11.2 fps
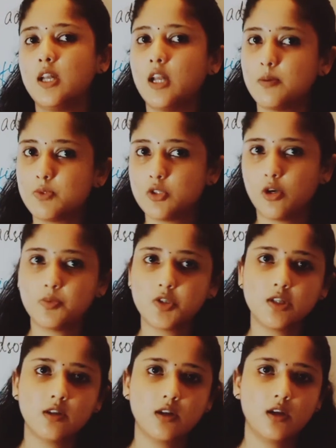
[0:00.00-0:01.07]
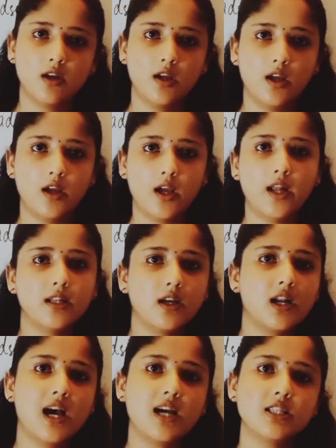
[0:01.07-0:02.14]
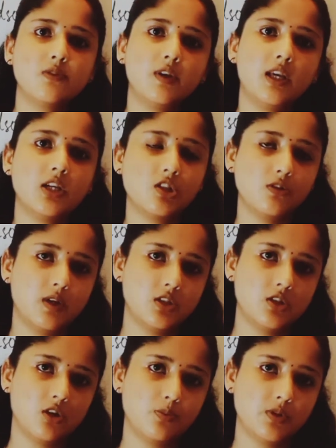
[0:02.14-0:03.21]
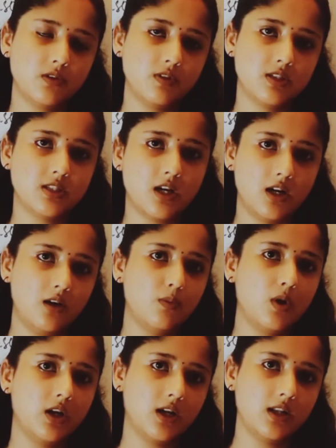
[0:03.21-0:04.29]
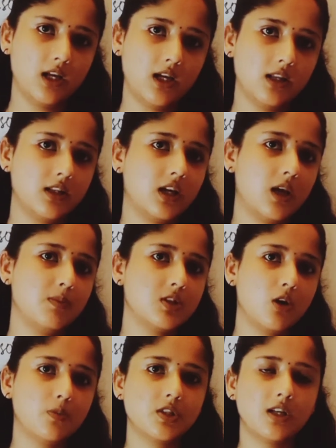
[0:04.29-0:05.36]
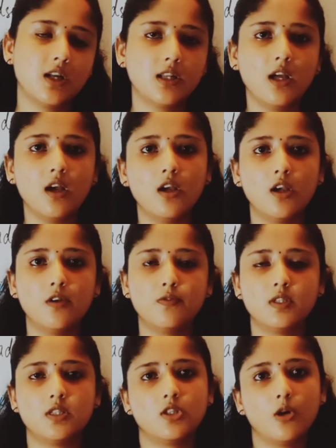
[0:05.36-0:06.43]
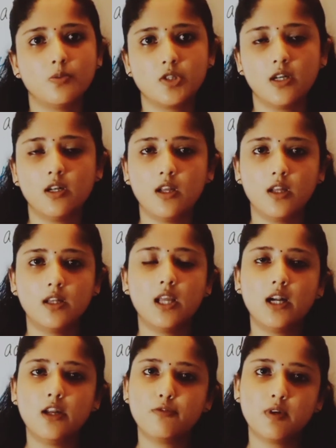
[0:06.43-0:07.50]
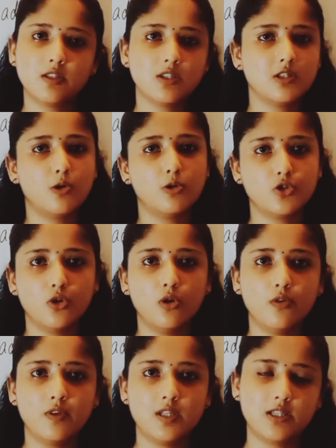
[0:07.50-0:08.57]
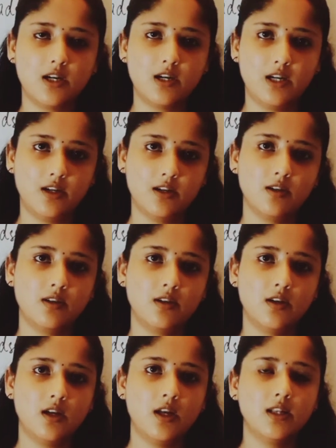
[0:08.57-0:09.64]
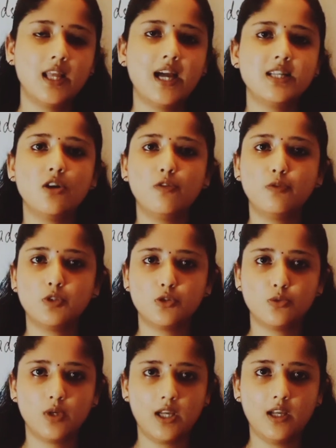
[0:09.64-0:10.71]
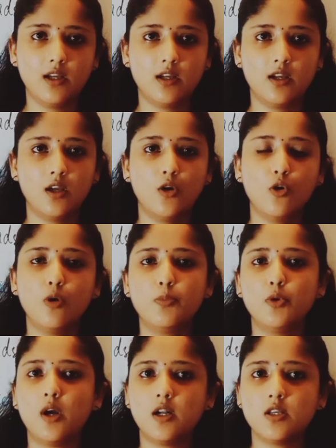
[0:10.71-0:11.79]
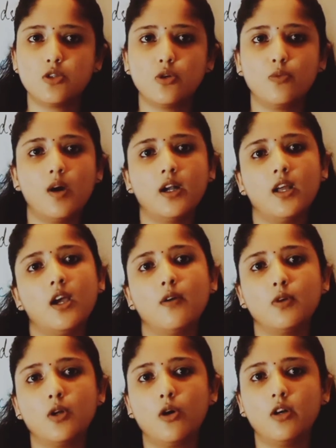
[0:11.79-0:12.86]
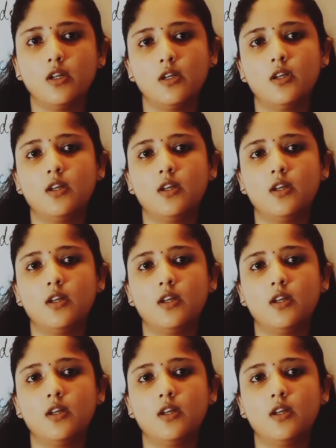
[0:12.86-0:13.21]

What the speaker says: absorption, and the classification of adsorption we studied, what are they? The chemisorption and the physisorption, their differences also we studied. That's all for today. Hope you understood what I have taught.